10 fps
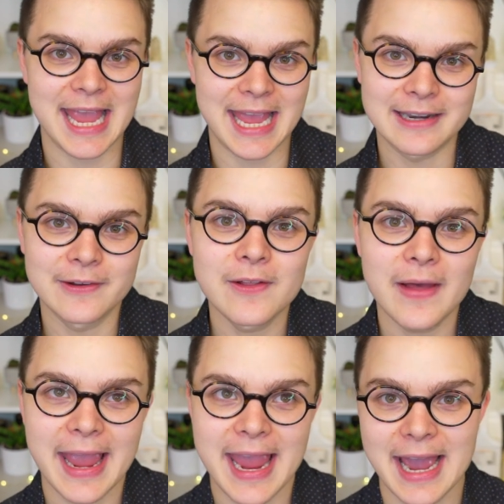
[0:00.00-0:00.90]

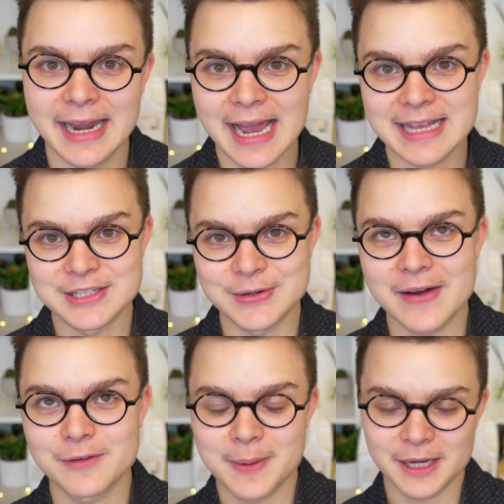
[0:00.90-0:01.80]
candle and I do
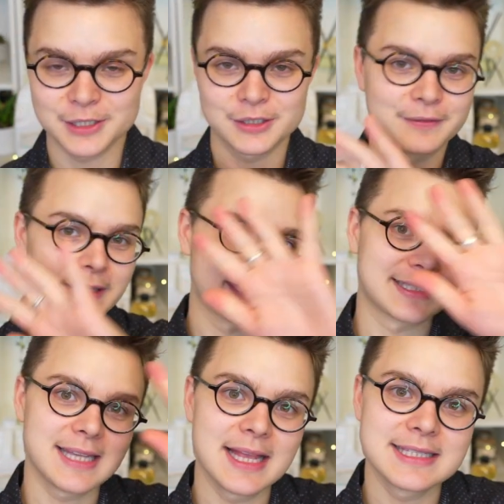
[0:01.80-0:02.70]
have a picture of like a
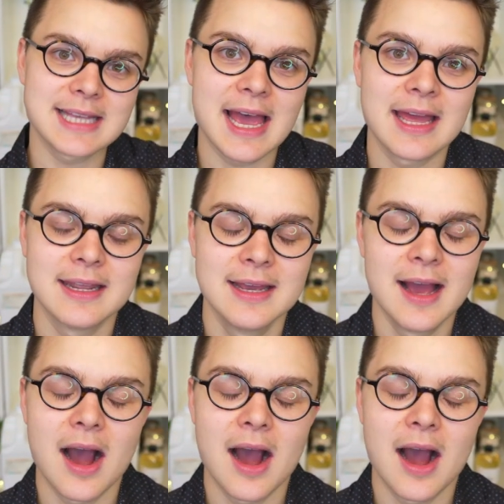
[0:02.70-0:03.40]
sunset.